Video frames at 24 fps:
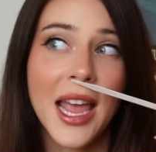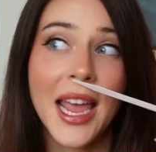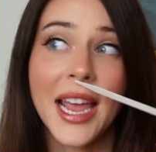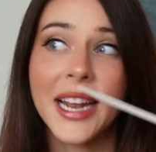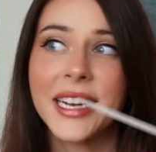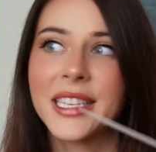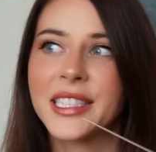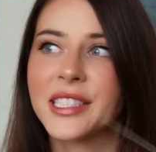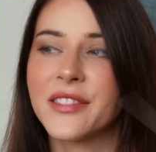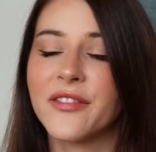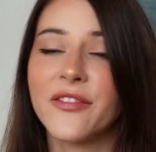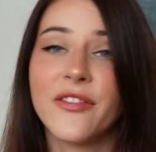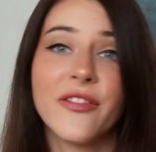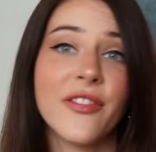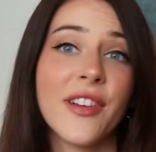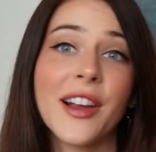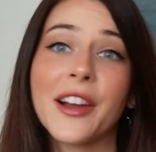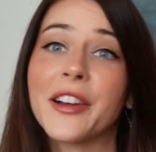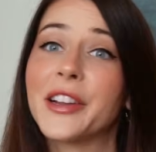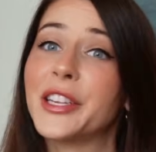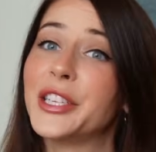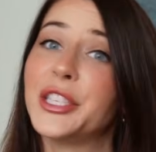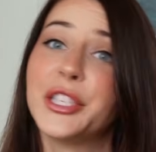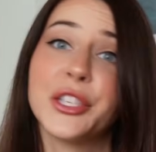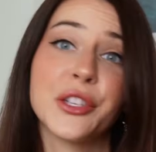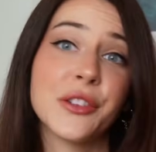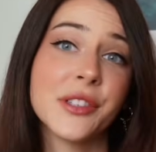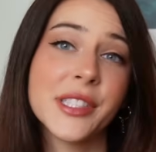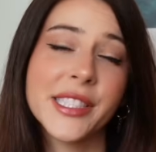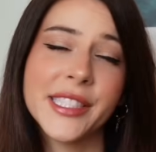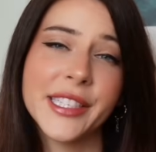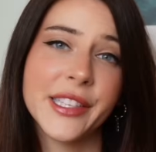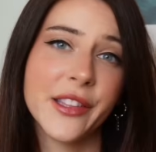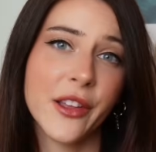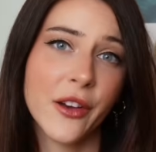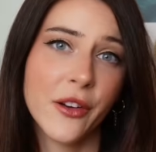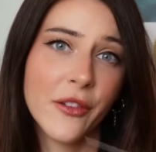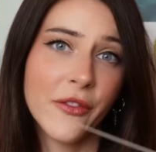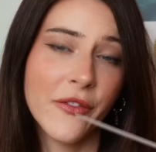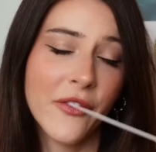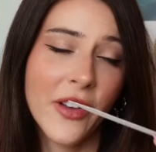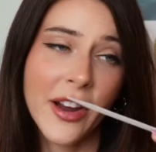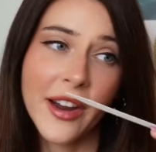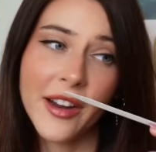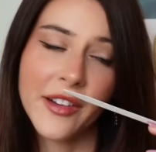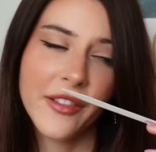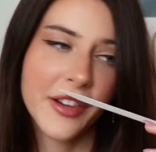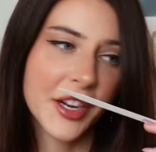It is very juicy though,
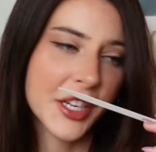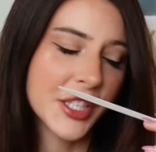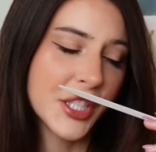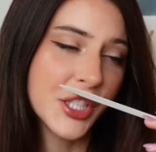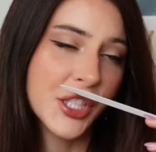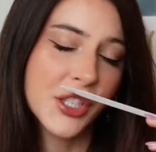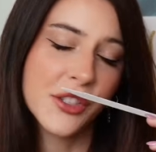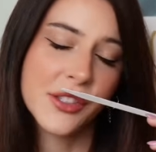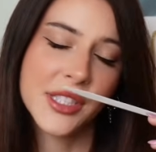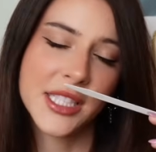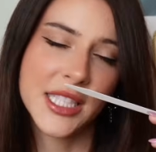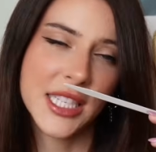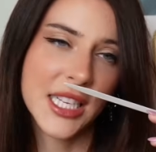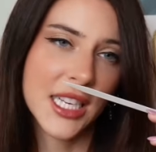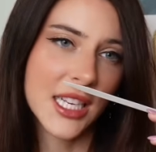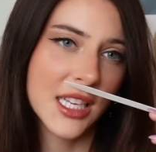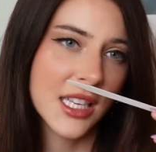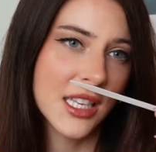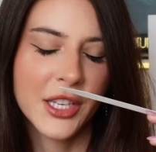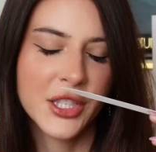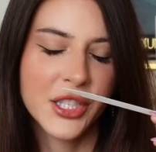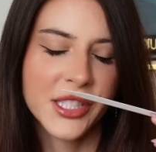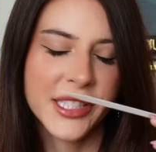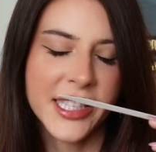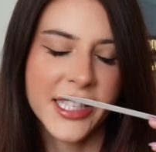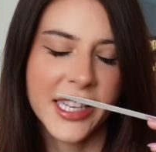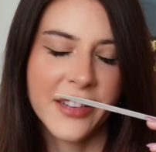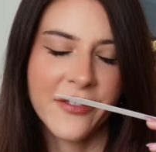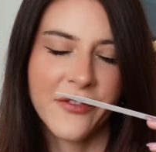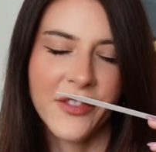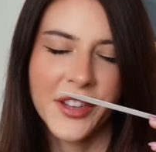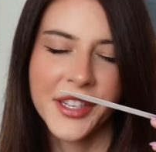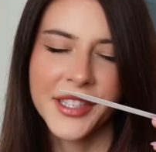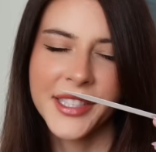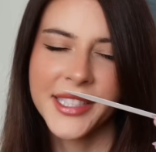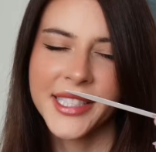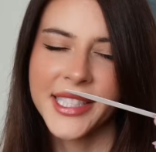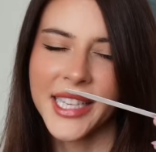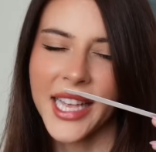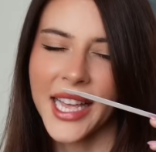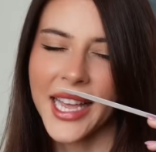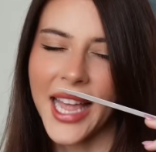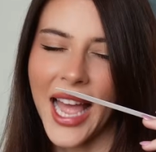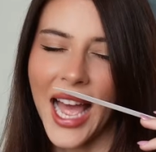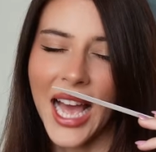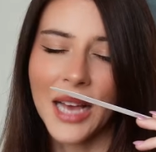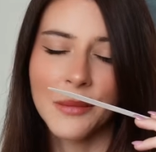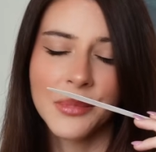very, very juicy. It feels
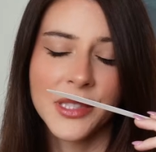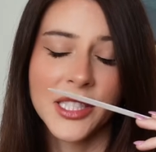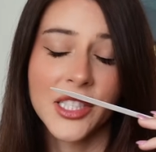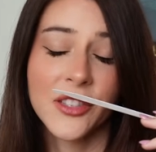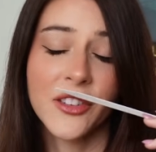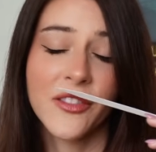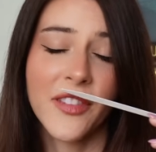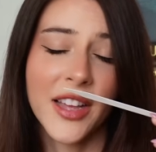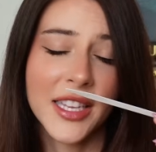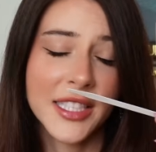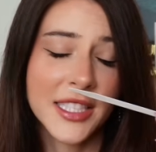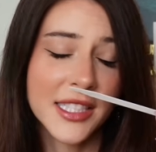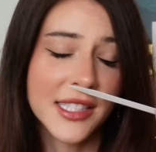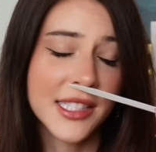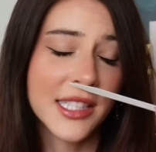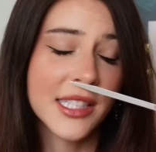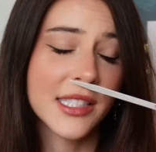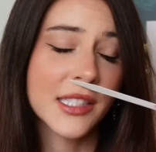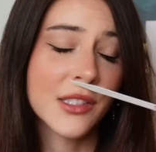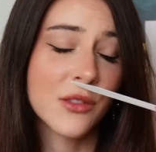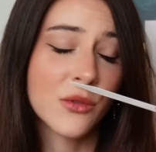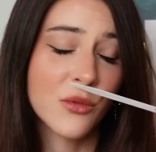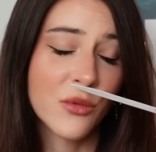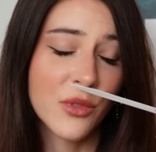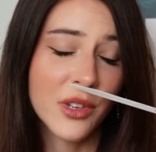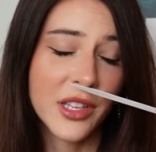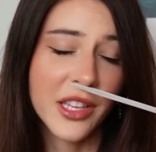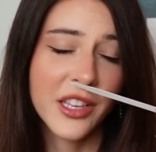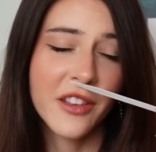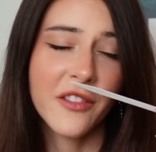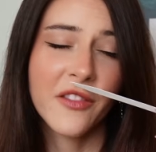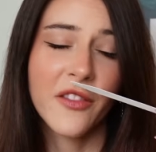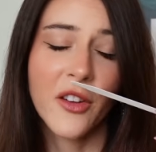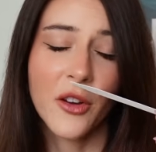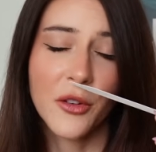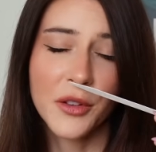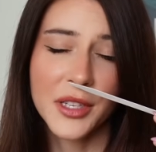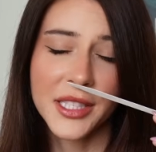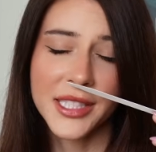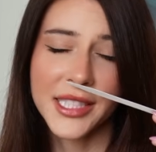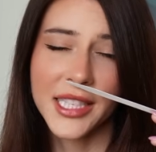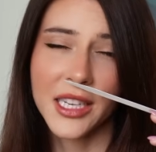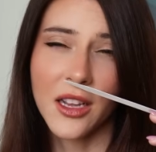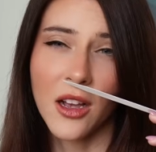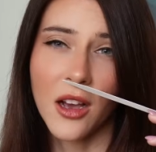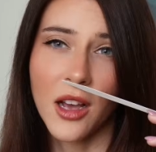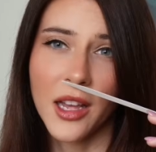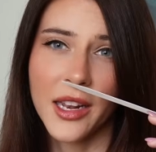like ABSOLU AVENTUS is really
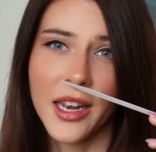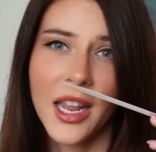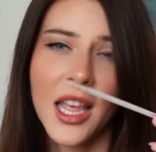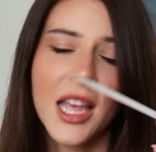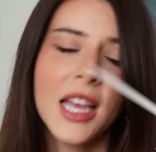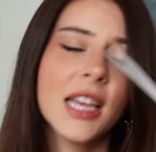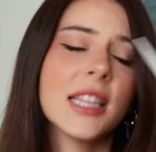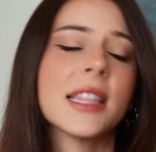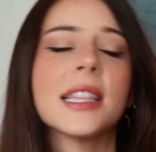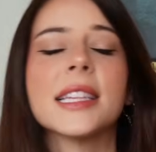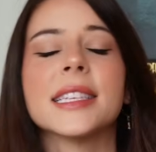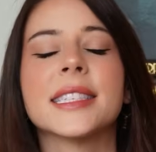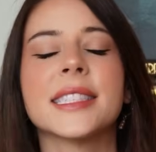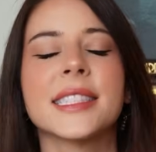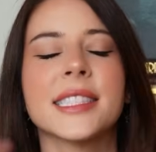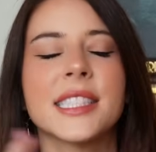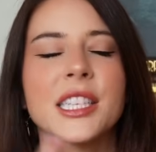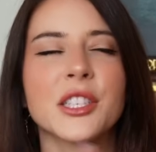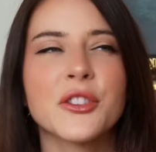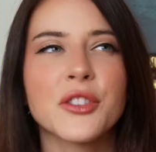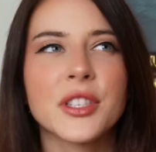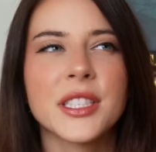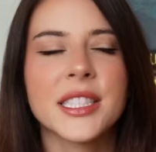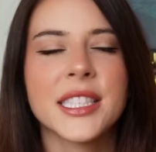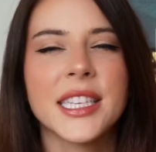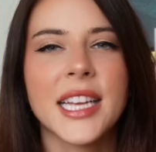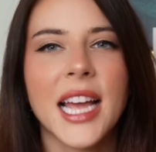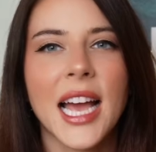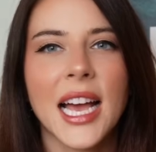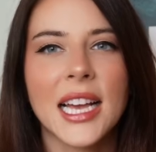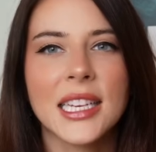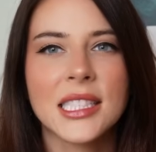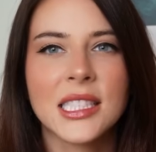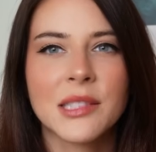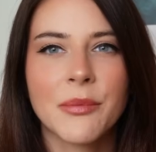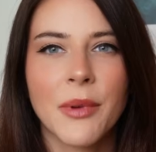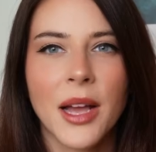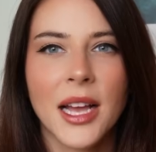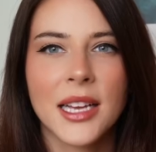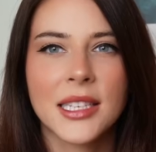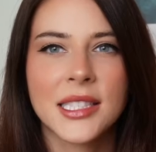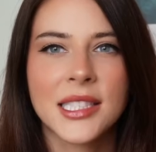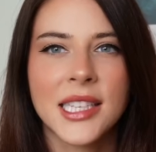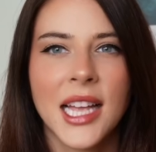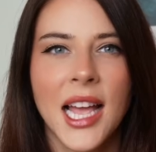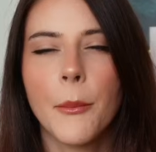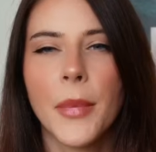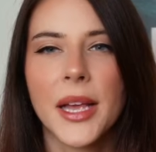focusing on the citrusy
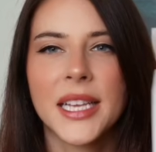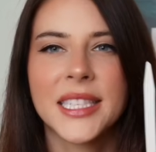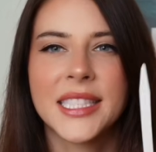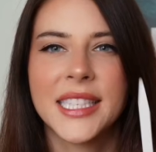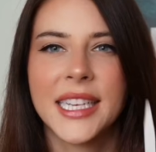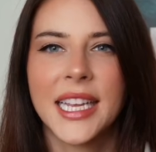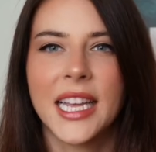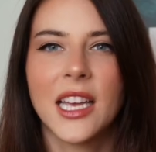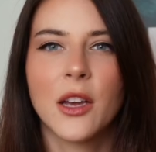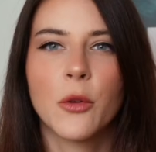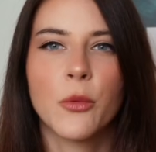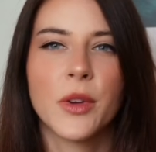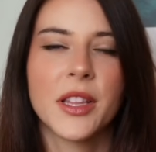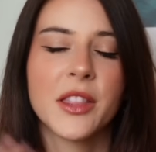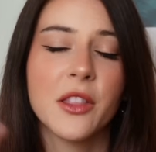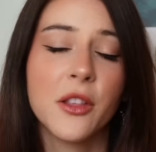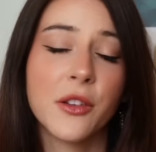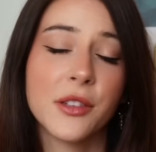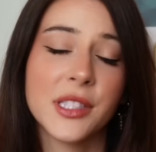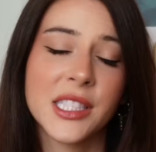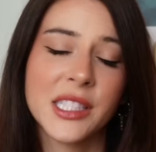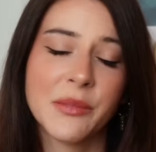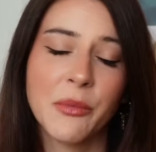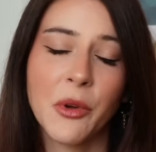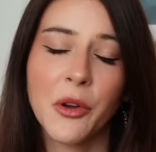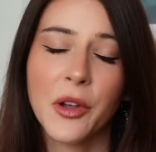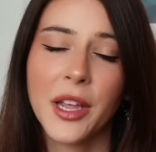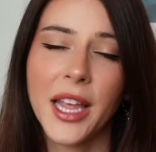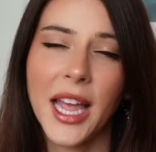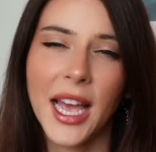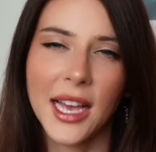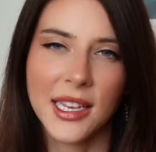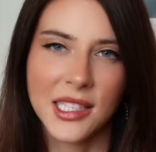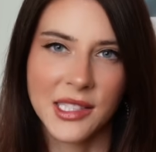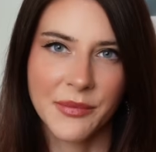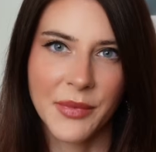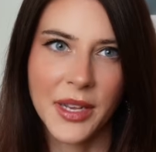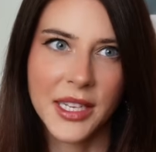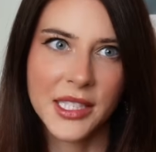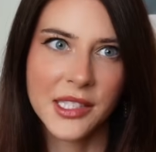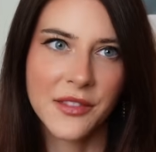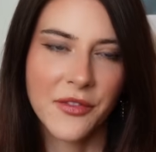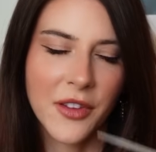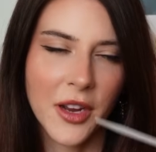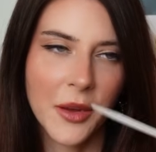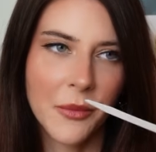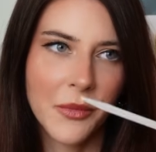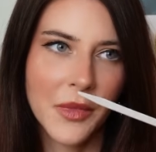aspects, mixing it with those smoky aspects
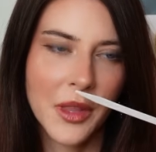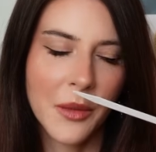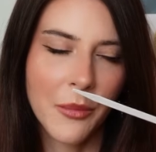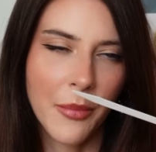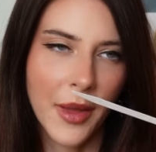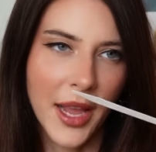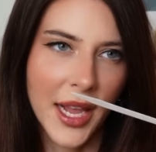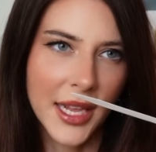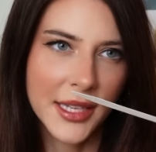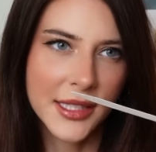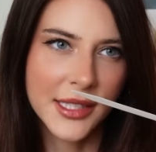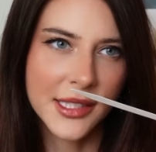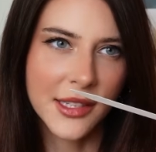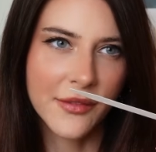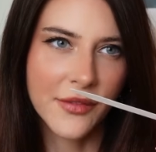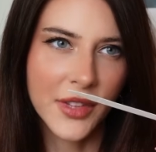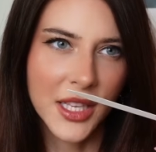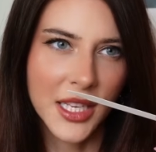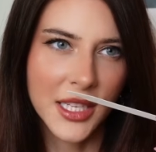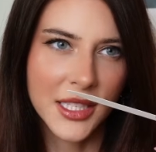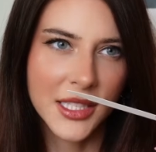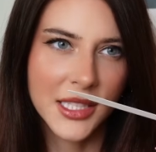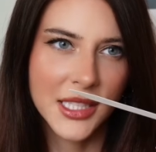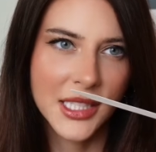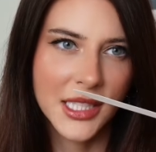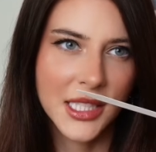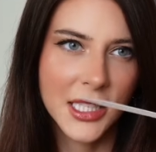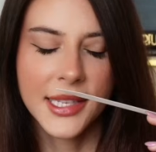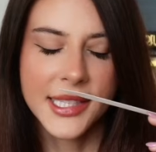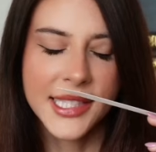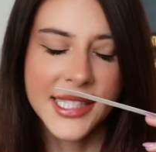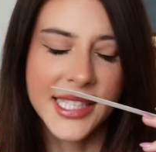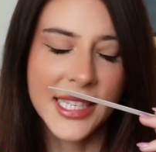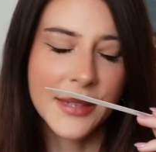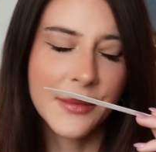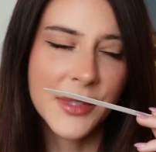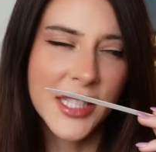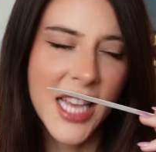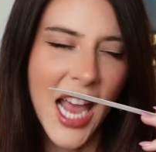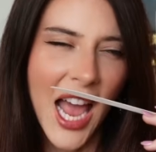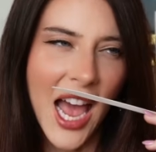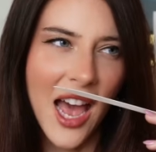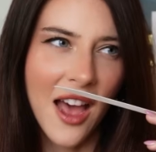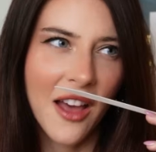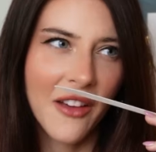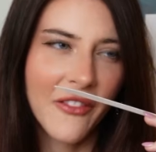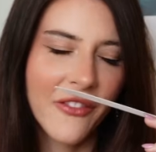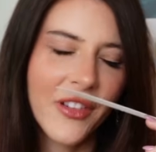from the base of this. This seems to
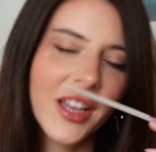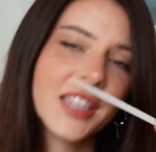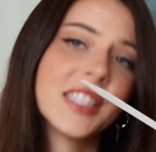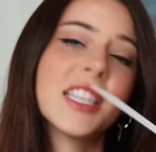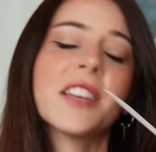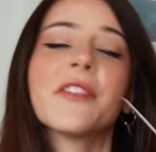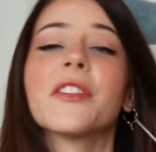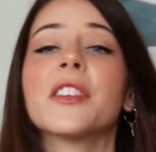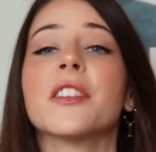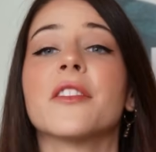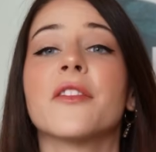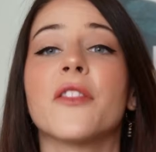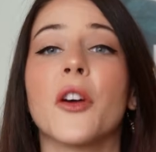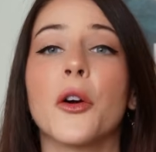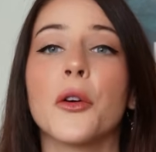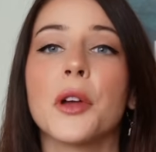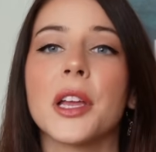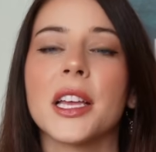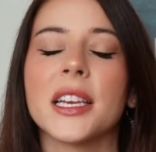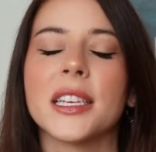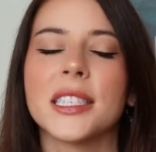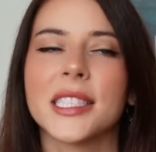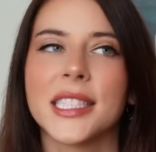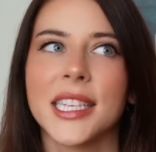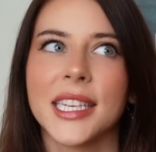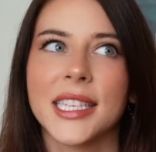have a different focus.